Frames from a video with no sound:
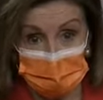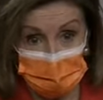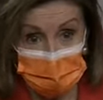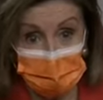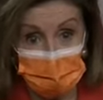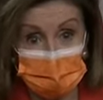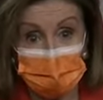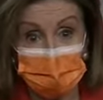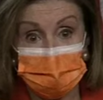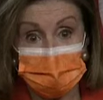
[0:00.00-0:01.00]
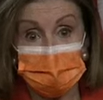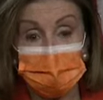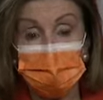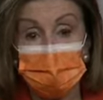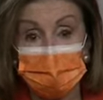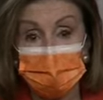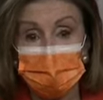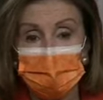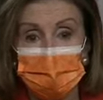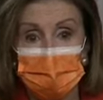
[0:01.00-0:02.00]
in terms of safe water
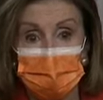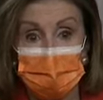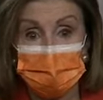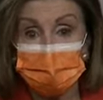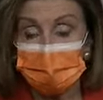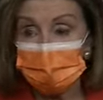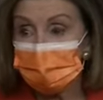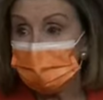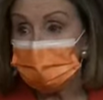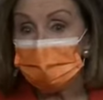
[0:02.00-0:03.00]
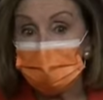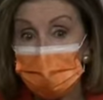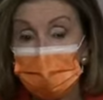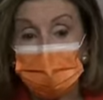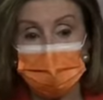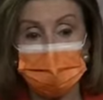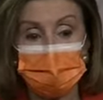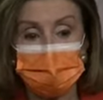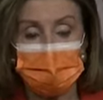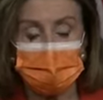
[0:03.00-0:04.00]
for our children all
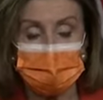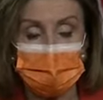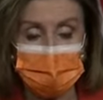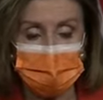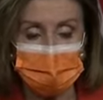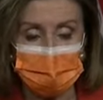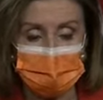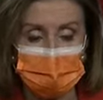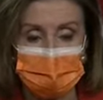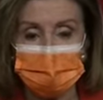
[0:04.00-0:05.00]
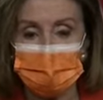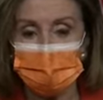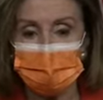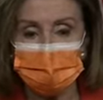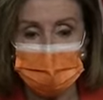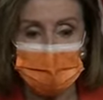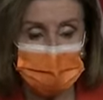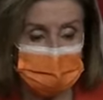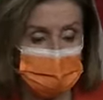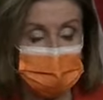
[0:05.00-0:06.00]
over the country, as has
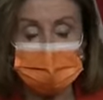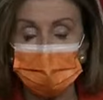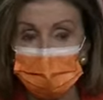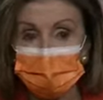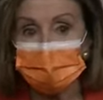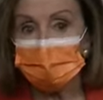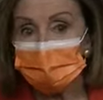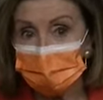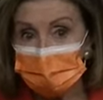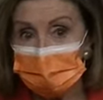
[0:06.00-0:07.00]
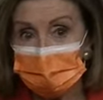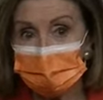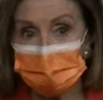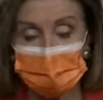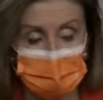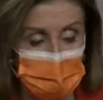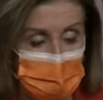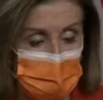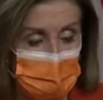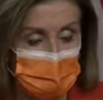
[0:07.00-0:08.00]
Dan Kildee representing
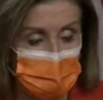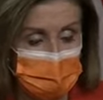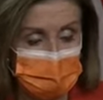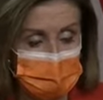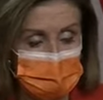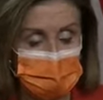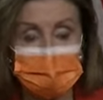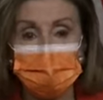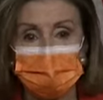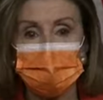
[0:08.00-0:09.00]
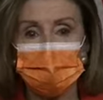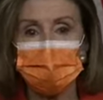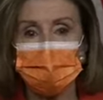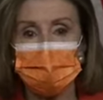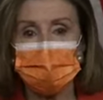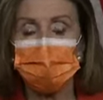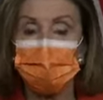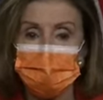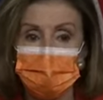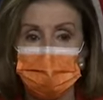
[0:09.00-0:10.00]
Flint, Michigan, and the rest.
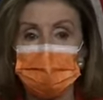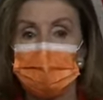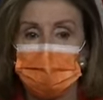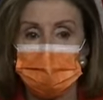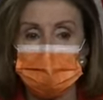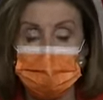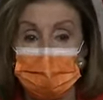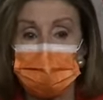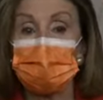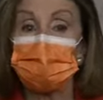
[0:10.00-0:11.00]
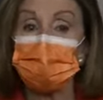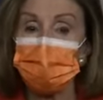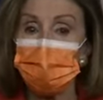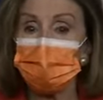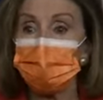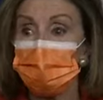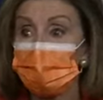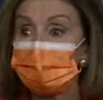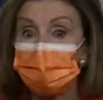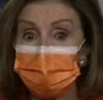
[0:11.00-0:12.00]
So it's about that. But it's also
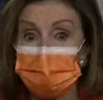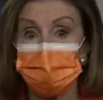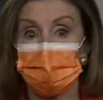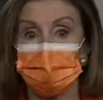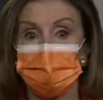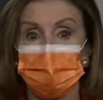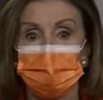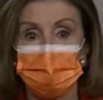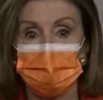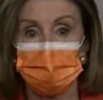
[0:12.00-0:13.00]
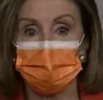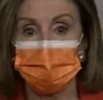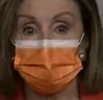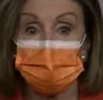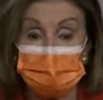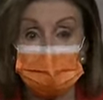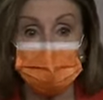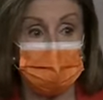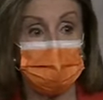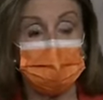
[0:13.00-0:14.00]
about infrastructure. We
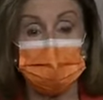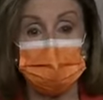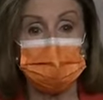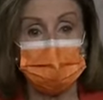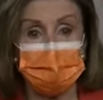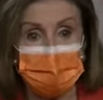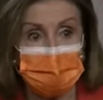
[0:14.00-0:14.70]
see in all of this